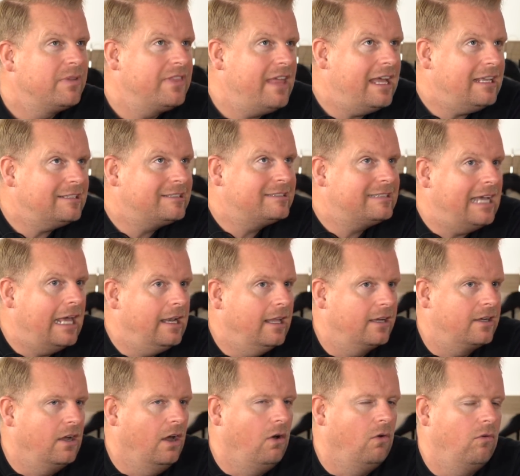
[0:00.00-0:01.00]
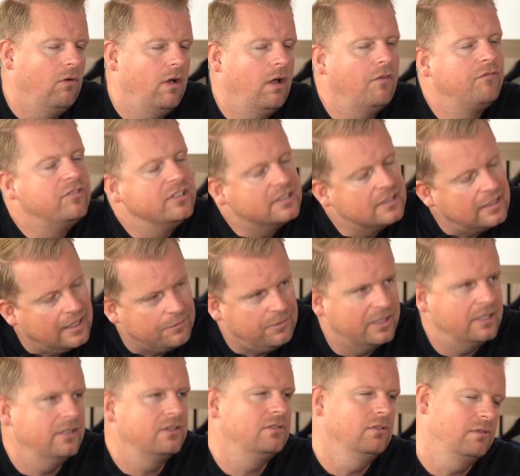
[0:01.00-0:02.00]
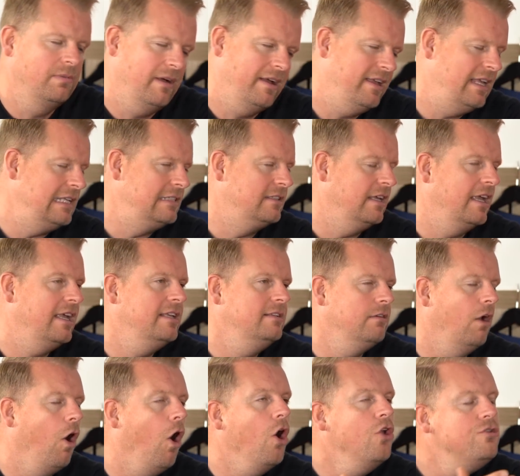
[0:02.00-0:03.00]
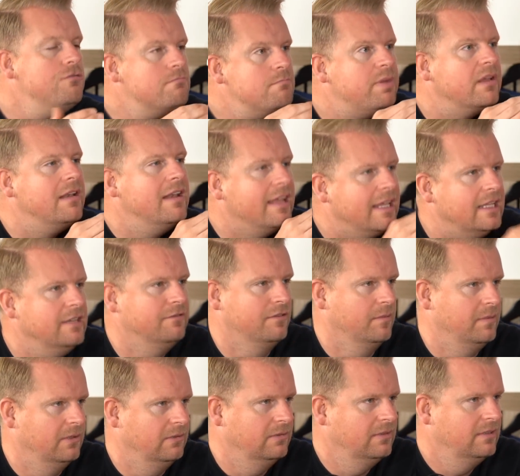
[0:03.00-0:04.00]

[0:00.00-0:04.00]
But that Salah goal, obviously, we're going to talk about, he's unbelievable.